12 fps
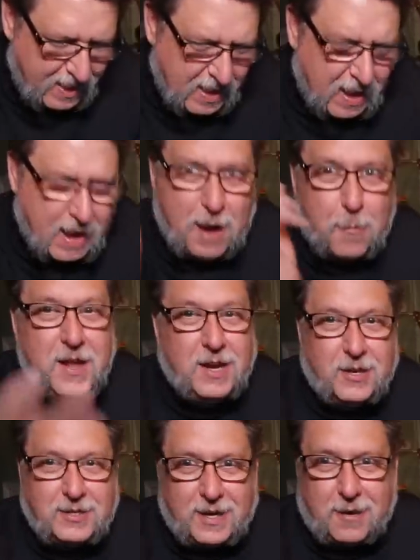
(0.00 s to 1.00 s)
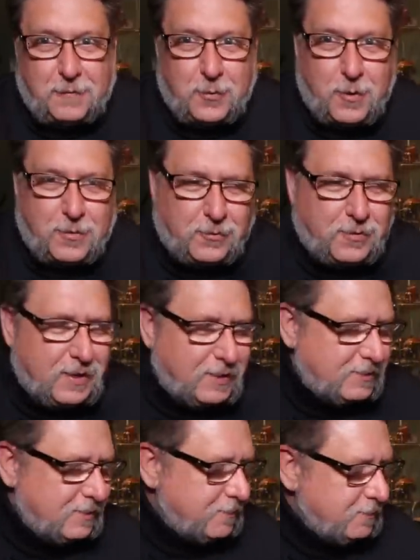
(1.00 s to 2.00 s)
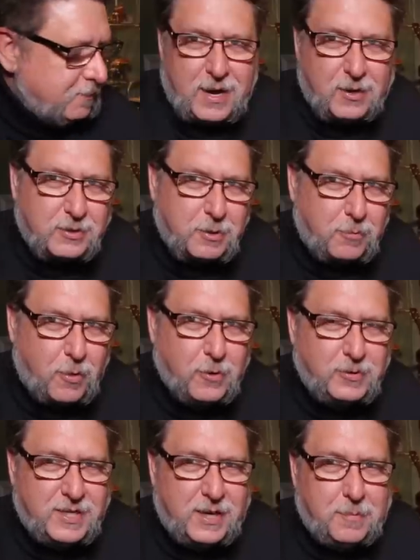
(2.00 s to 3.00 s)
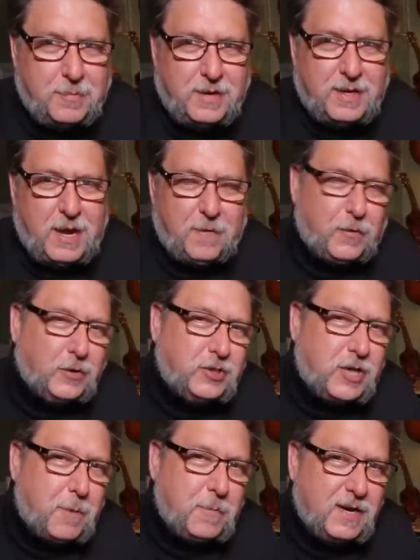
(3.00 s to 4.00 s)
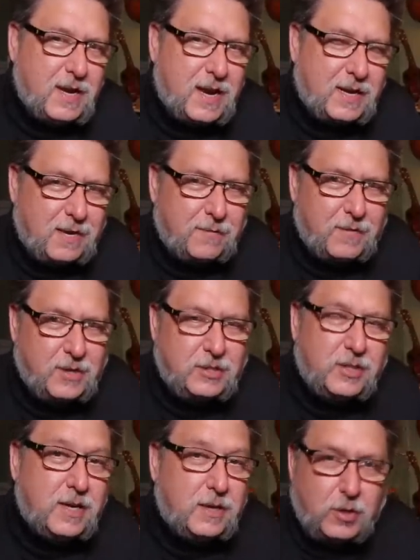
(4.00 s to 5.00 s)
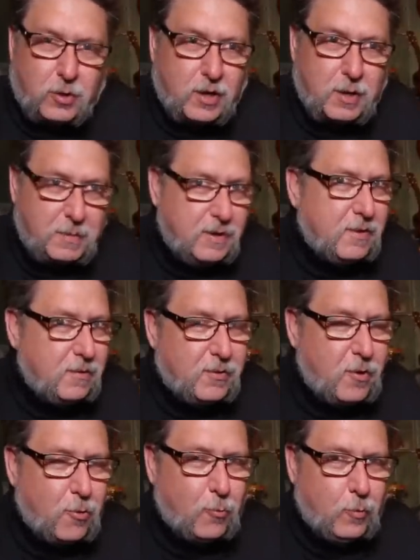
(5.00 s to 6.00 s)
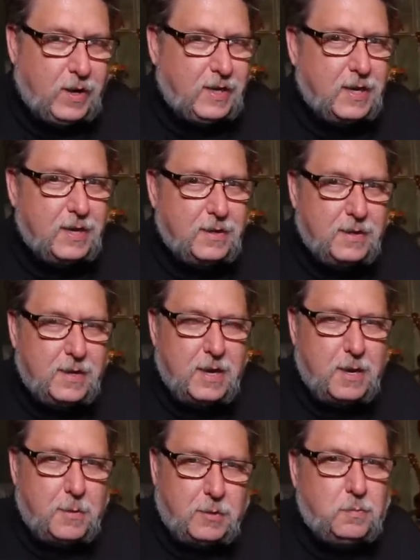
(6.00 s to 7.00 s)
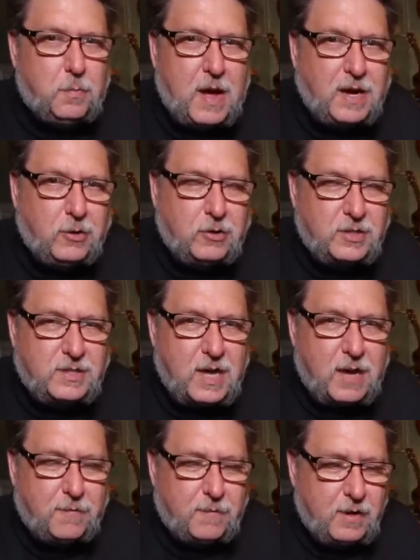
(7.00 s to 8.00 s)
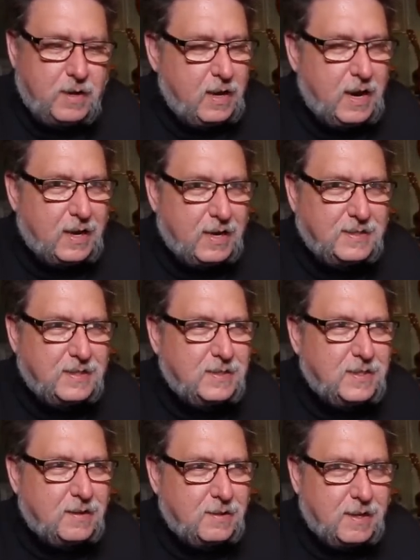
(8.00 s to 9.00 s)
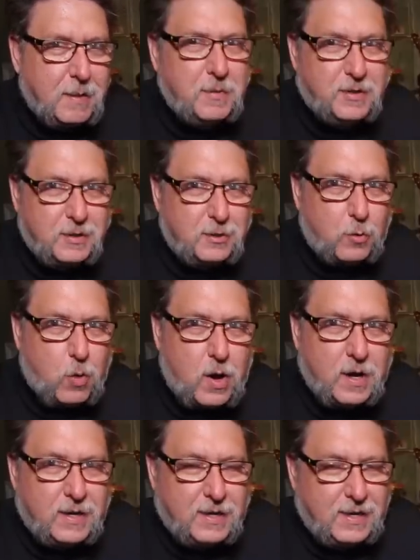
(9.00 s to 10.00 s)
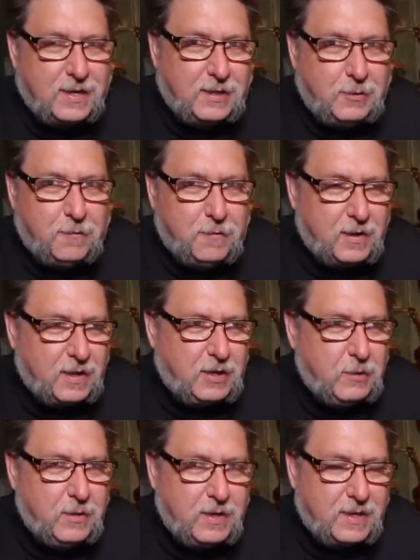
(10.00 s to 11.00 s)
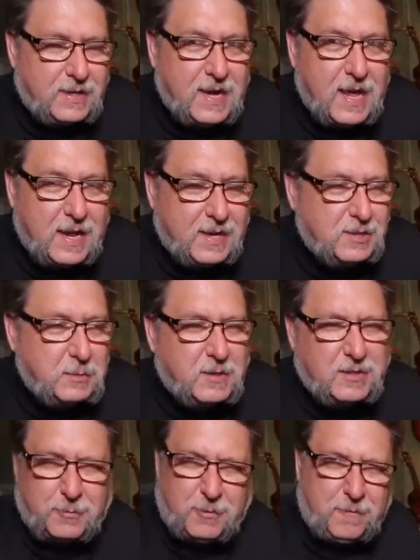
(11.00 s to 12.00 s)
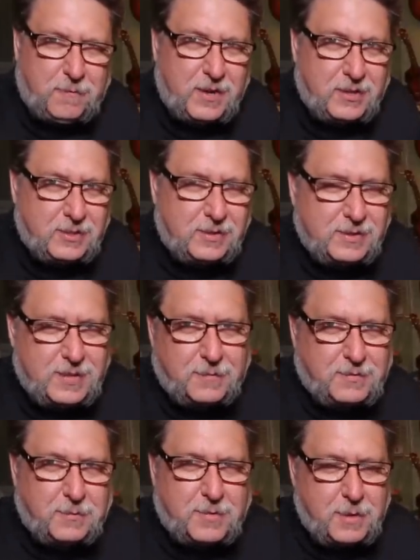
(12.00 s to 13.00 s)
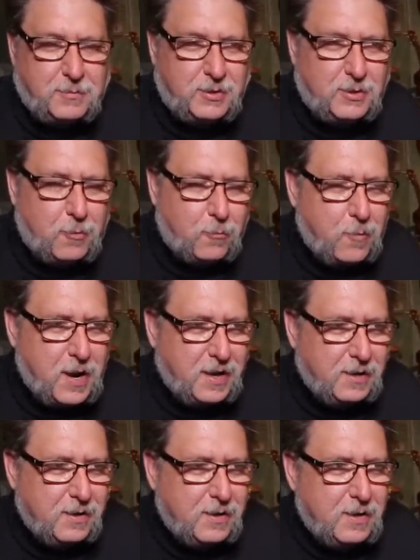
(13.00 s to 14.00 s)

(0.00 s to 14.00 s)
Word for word: uh, I went and looked at a few other things. Here's a pro tip. If you're shopping at a convention and you're going to be there the whole weekend, buy your stuff unless it's a limited quantity and you feel like you need to get it, especially with fish and stuff. Sometimes you don't wait.